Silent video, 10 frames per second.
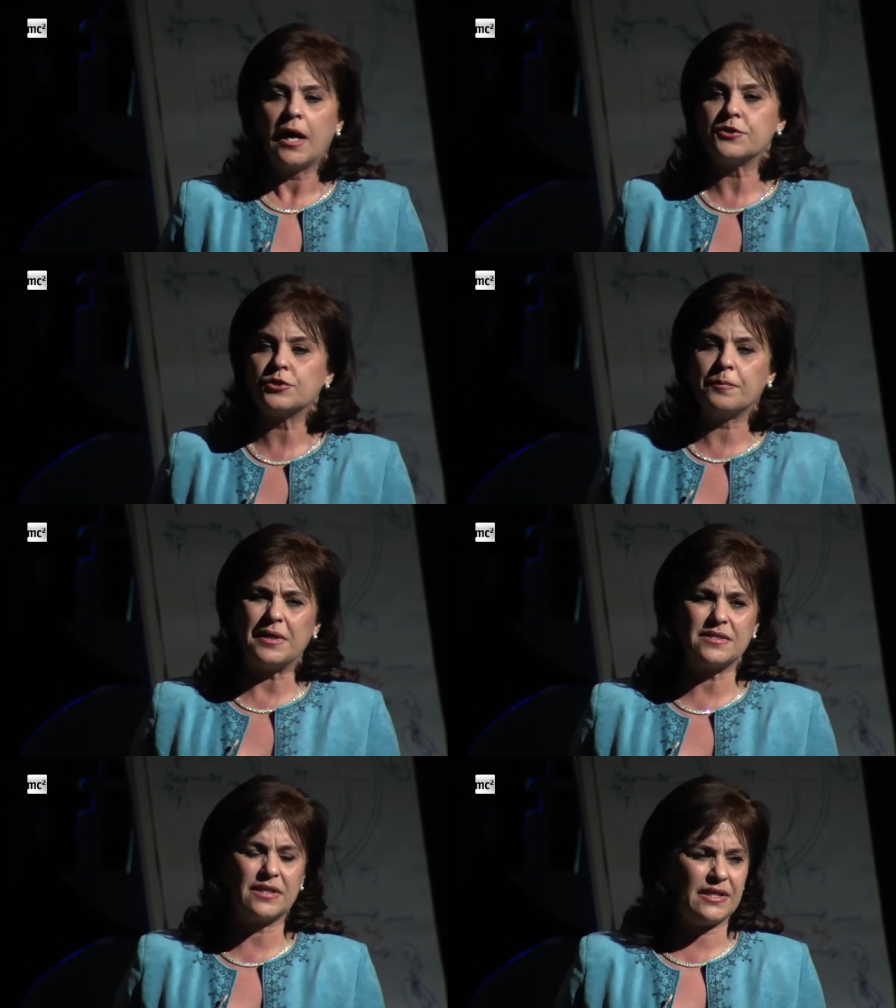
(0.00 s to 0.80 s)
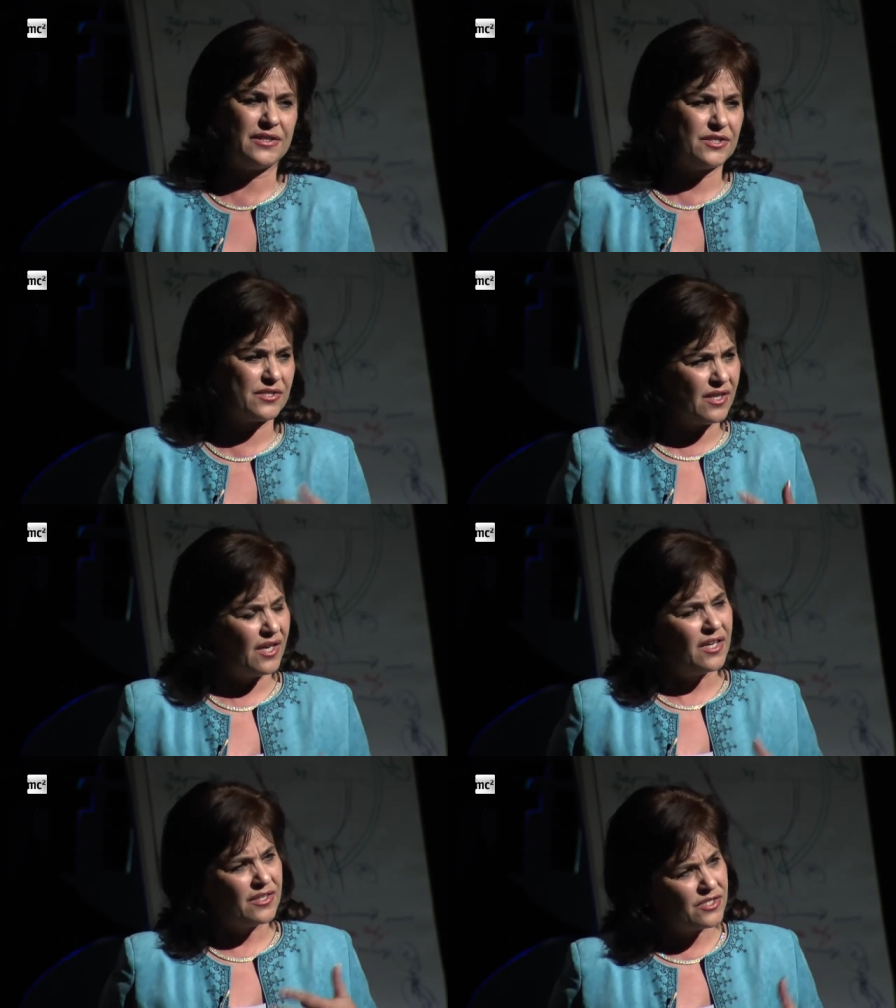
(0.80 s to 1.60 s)
And so basically these
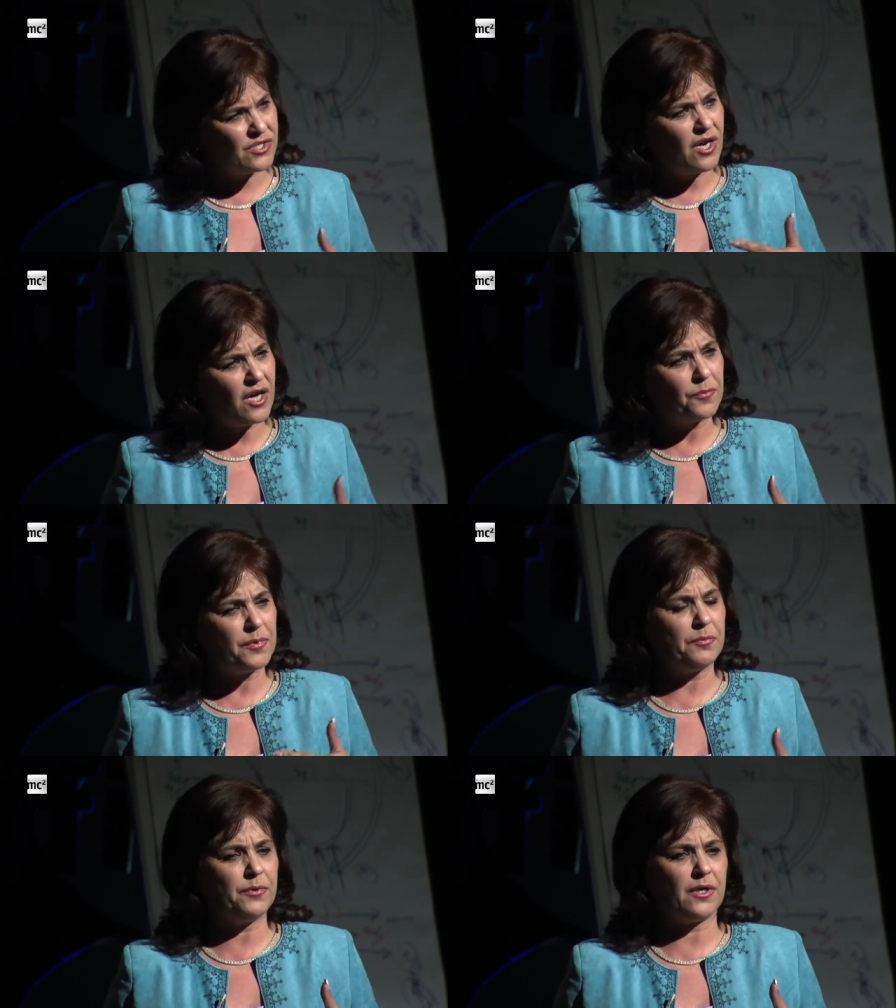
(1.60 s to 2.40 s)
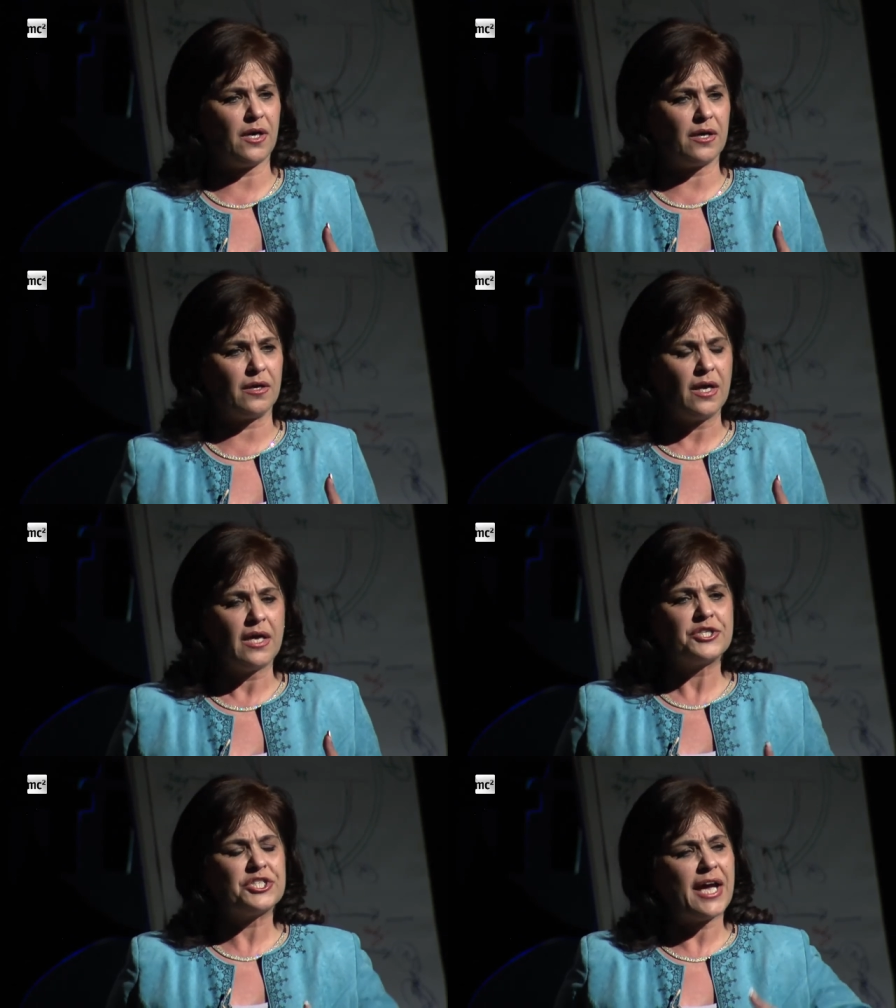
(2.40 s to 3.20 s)
young people are
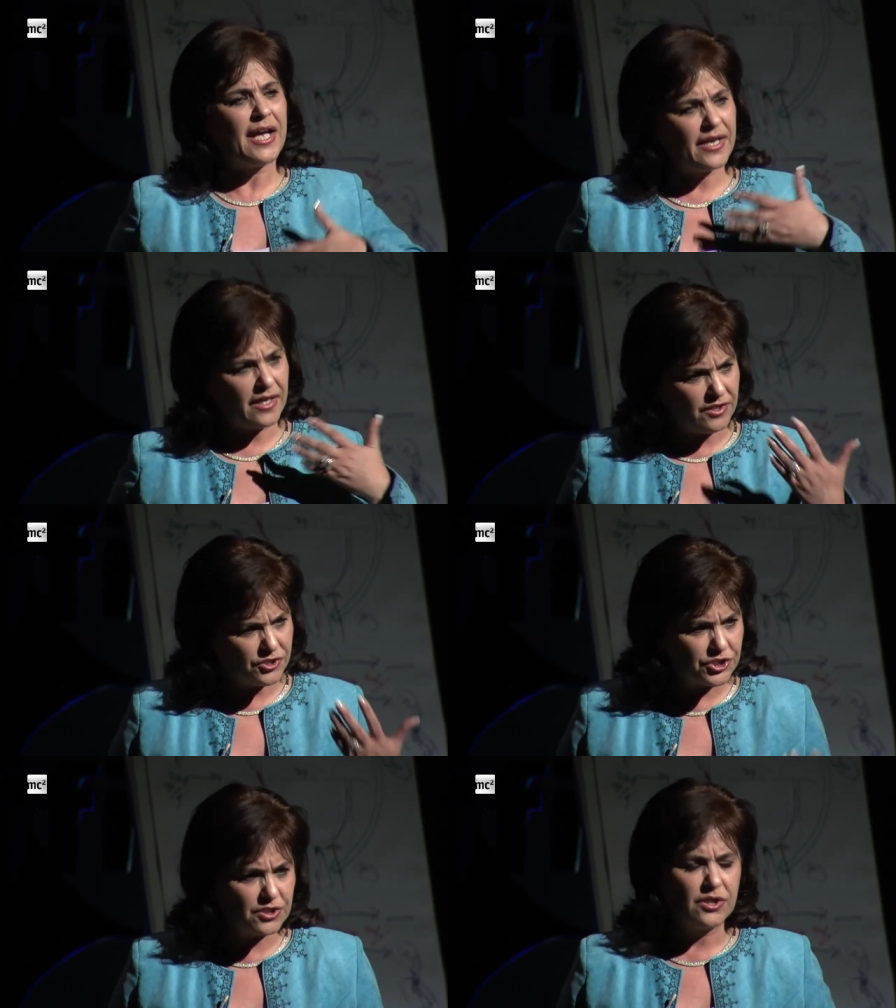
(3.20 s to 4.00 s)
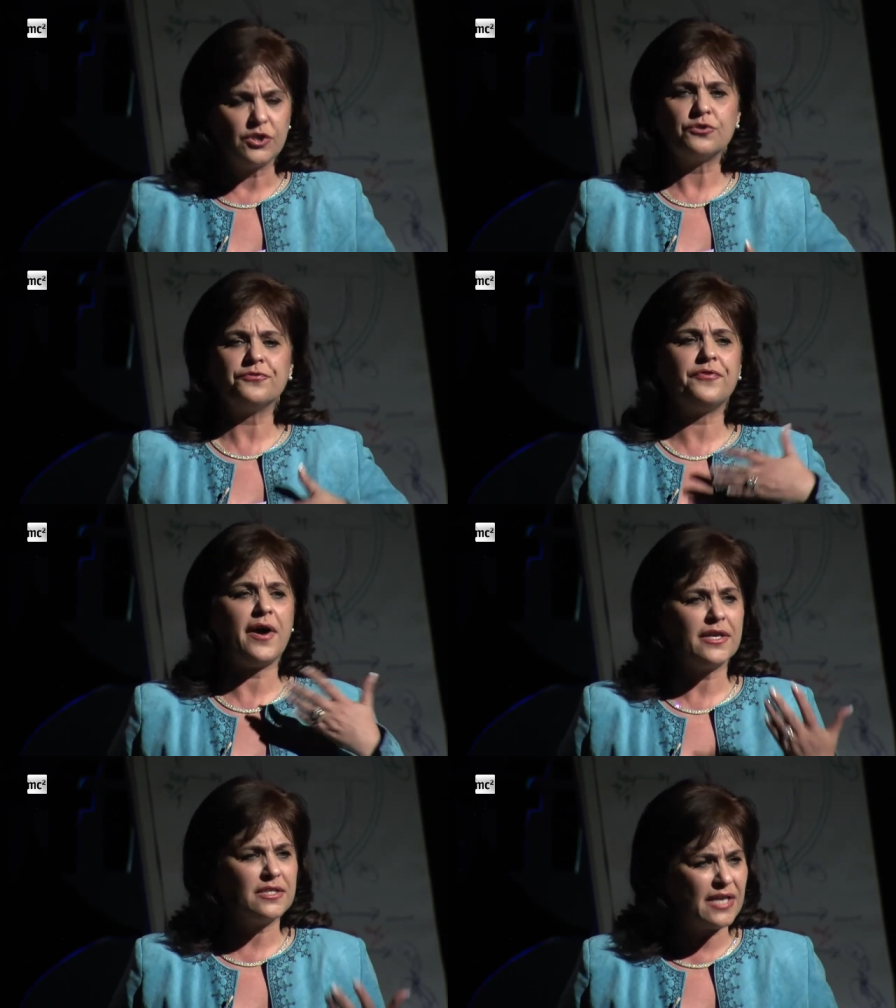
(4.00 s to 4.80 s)
challenged to
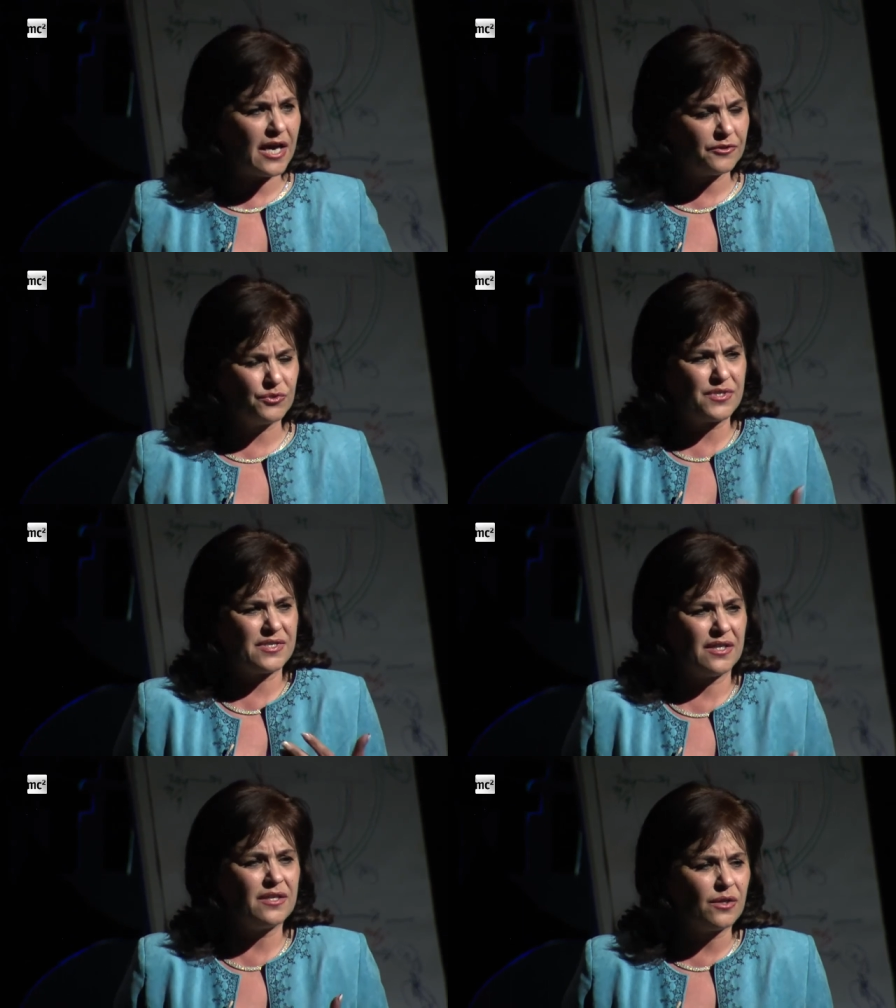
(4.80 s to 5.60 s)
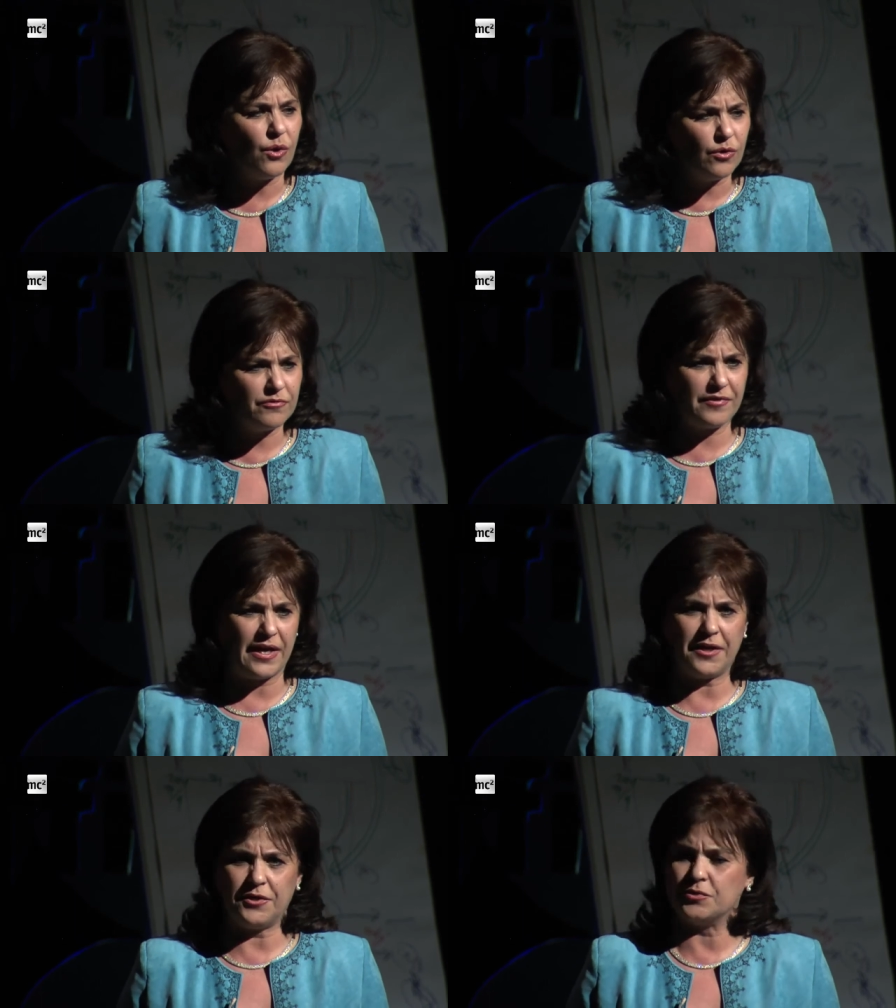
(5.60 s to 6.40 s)
find out, to set their own
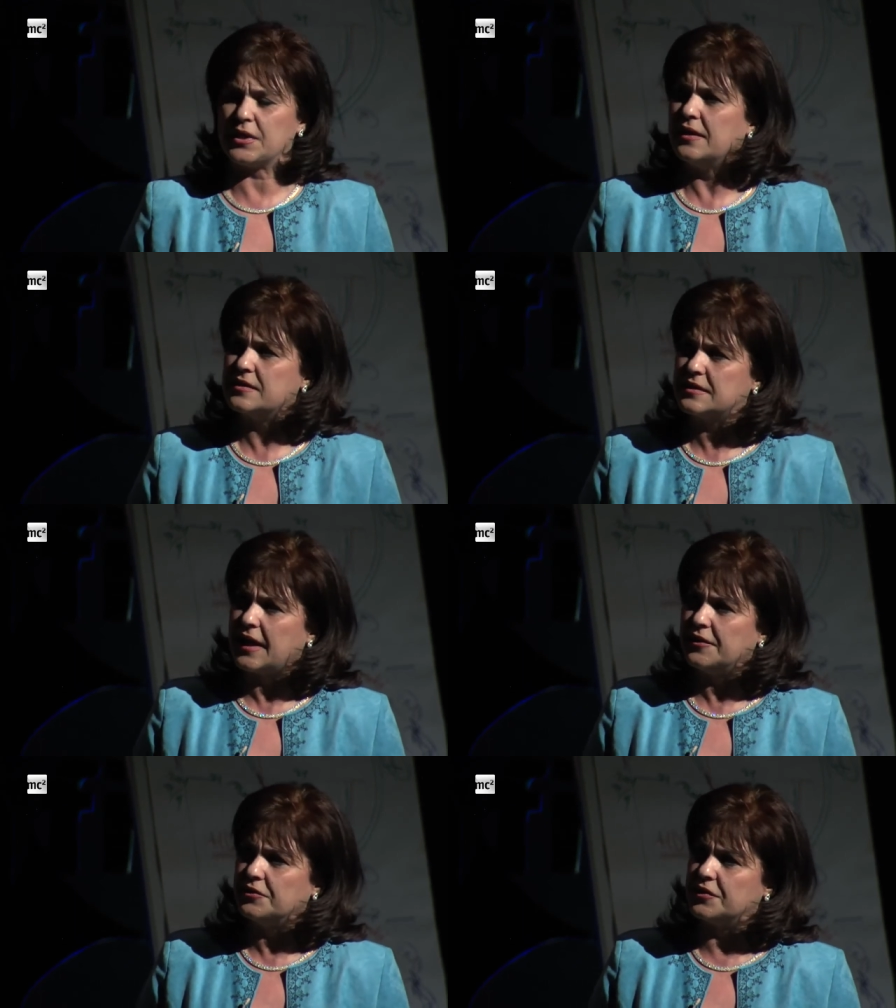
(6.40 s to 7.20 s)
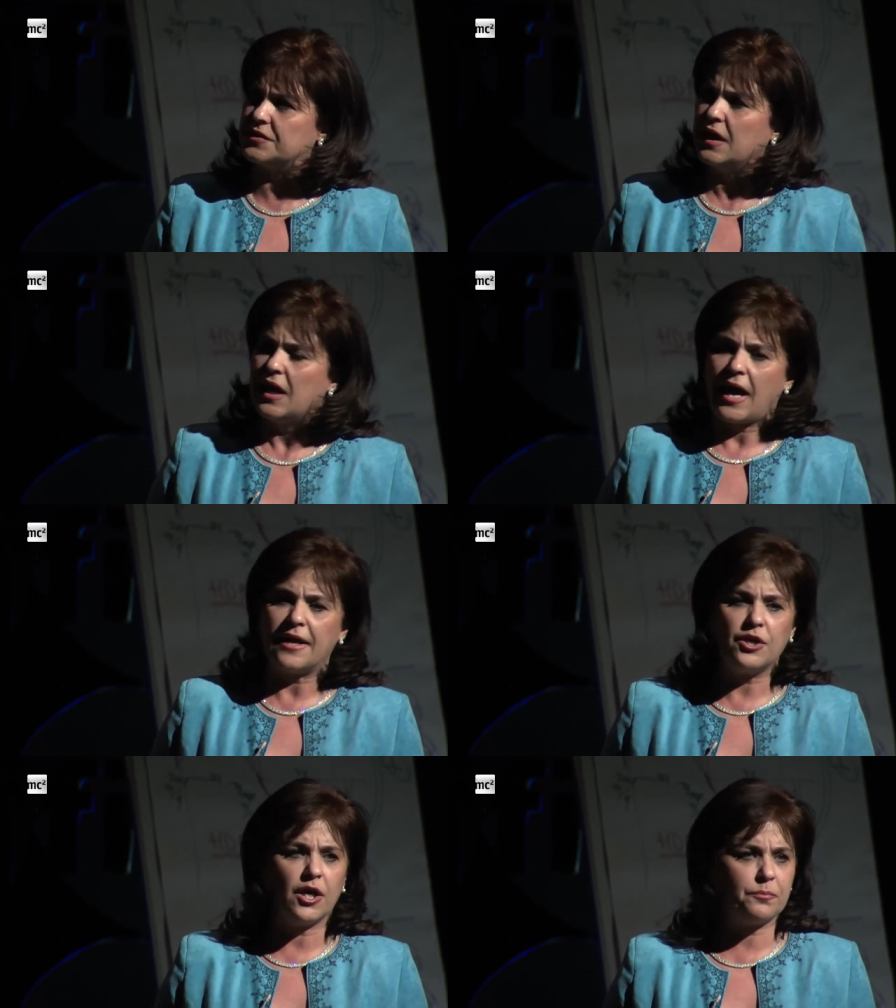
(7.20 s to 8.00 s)
values and standards,
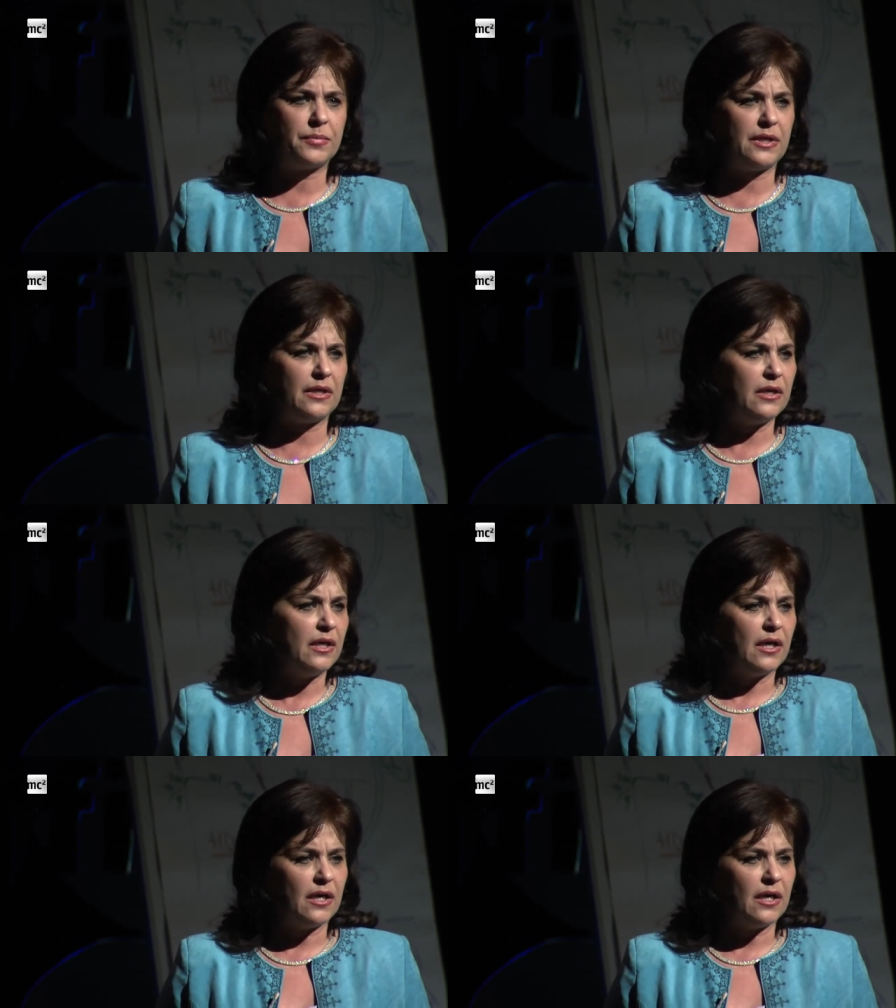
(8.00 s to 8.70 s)
and not be